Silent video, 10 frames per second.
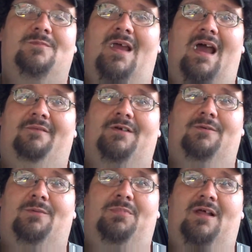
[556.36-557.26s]
having to
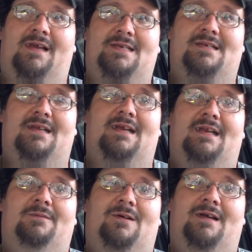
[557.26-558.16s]
replace it
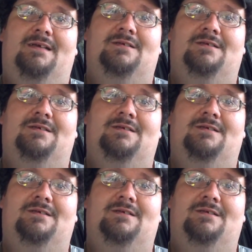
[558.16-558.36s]
anyway.